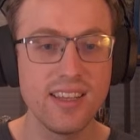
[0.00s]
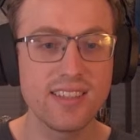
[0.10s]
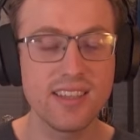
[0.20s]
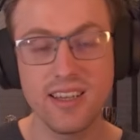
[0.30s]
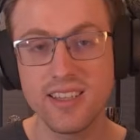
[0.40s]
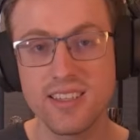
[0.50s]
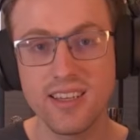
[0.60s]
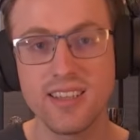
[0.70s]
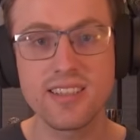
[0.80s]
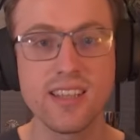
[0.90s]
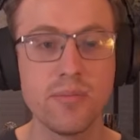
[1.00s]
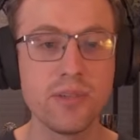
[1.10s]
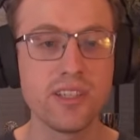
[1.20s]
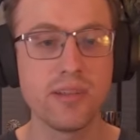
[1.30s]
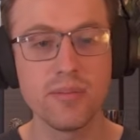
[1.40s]
It's a nice stat, it can
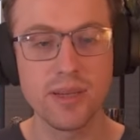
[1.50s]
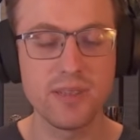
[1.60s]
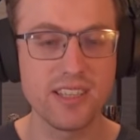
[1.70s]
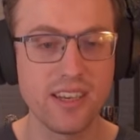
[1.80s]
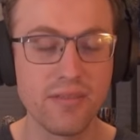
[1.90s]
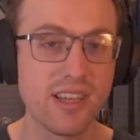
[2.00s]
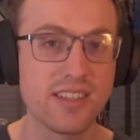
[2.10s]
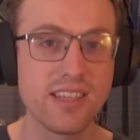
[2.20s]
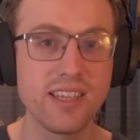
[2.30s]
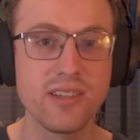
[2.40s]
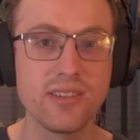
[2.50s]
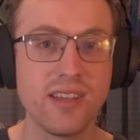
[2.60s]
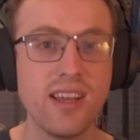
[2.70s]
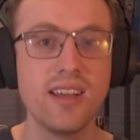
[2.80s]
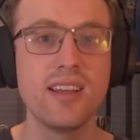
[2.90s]
push some damage, and if it gets killed,
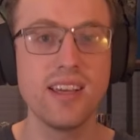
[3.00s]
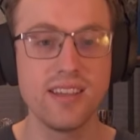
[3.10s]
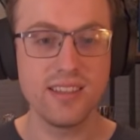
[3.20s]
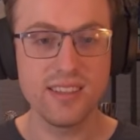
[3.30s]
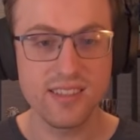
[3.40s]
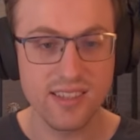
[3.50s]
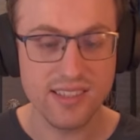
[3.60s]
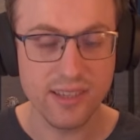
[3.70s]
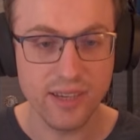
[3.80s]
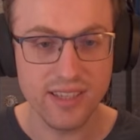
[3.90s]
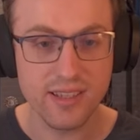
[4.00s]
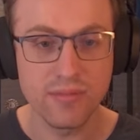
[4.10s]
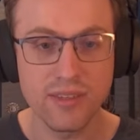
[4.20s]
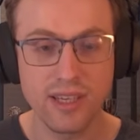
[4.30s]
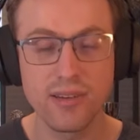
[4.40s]
yeah, it still has
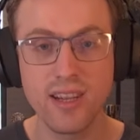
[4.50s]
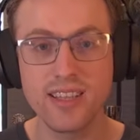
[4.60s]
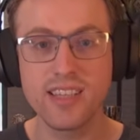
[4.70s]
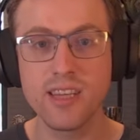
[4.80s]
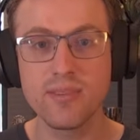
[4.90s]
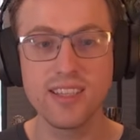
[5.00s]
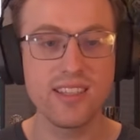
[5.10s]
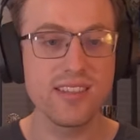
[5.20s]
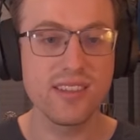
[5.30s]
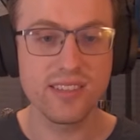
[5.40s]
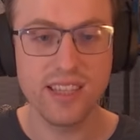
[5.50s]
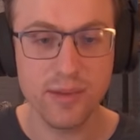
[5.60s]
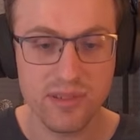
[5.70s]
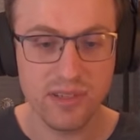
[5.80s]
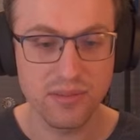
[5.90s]
some value late game, right? It's not the
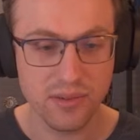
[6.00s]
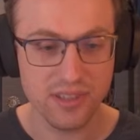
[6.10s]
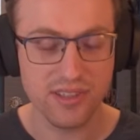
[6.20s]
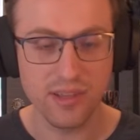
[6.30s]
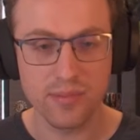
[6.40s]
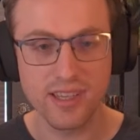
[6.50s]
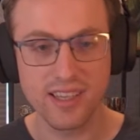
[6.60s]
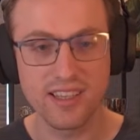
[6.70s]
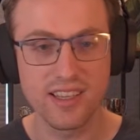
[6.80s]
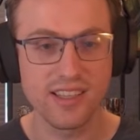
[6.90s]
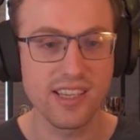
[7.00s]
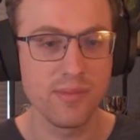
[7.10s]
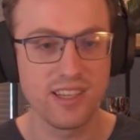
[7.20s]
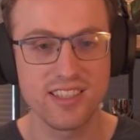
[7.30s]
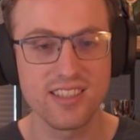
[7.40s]
absolute worst top deck in late
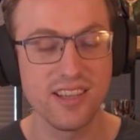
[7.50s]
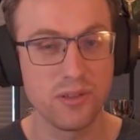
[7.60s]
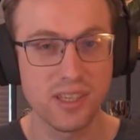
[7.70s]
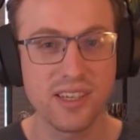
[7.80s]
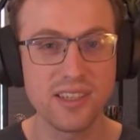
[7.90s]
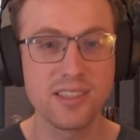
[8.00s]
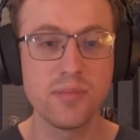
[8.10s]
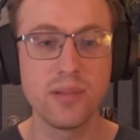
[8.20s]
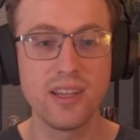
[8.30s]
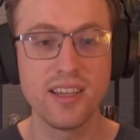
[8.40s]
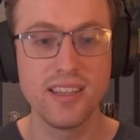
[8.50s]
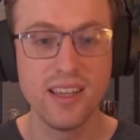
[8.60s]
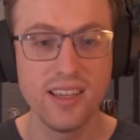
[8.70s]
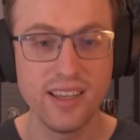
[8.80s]
game unless it's the only card you play.